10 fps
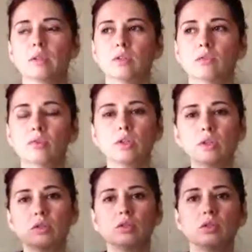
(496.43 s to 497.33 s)
It's really
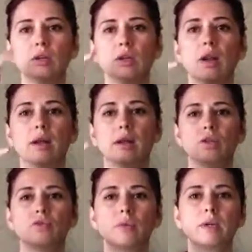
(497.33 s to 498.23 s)
good. You know, like
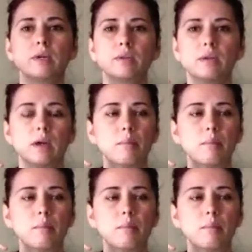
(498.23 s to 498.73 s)
I